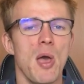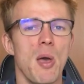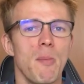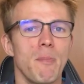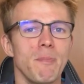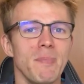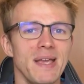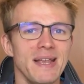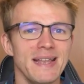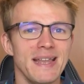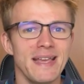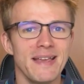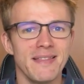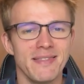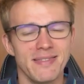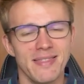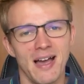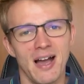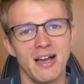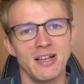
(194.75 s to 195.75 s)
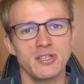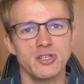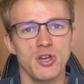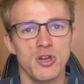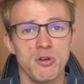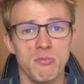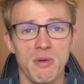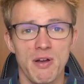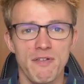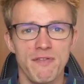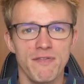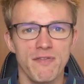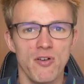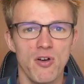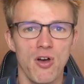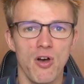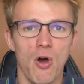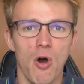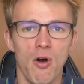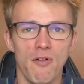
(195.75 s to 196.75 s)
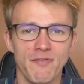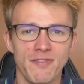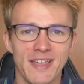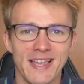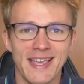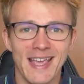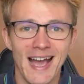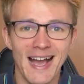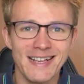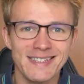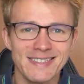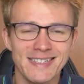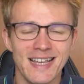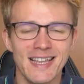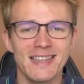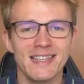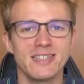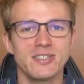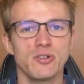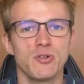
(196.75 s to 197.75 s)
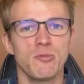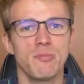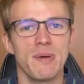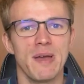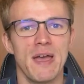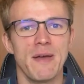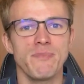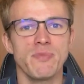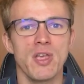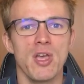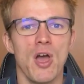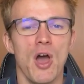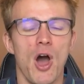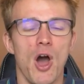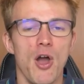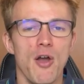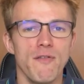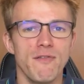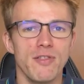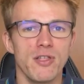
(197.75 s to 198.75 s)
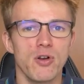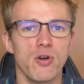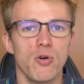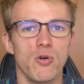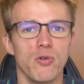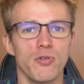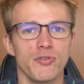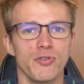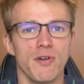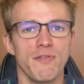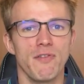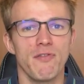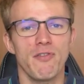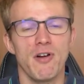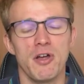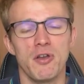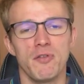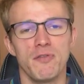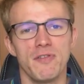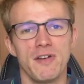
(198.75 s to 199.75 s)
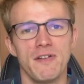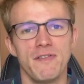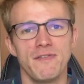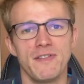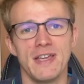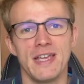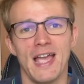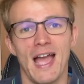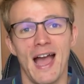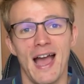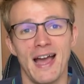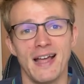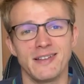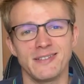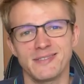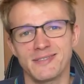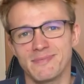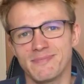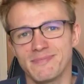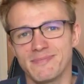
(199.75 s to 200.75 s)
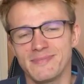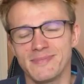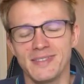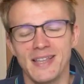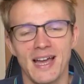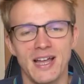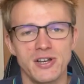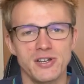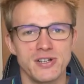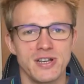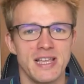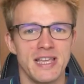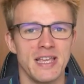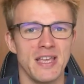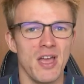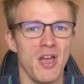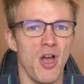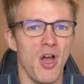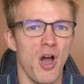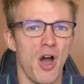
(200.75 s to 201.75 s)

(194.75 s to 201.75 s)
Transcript: meaning that I took my foot off the gas a little bit over the course of the final 50, and naturally